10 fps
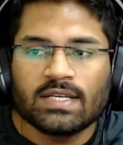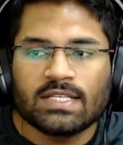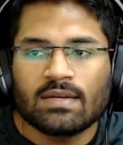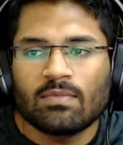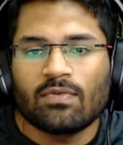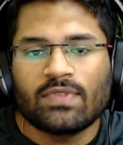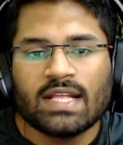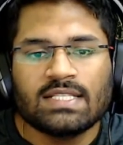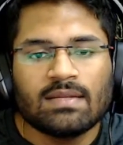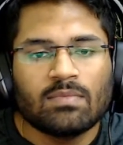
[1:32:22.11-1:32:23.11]
is the move.
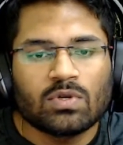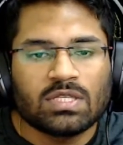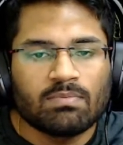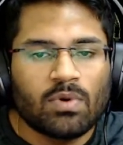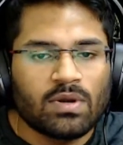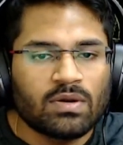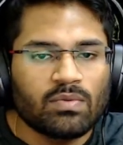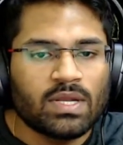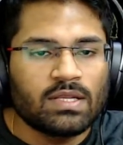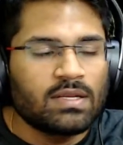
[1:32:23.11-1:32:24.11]
That's the most
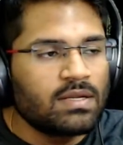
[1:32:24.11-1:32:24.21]
important one.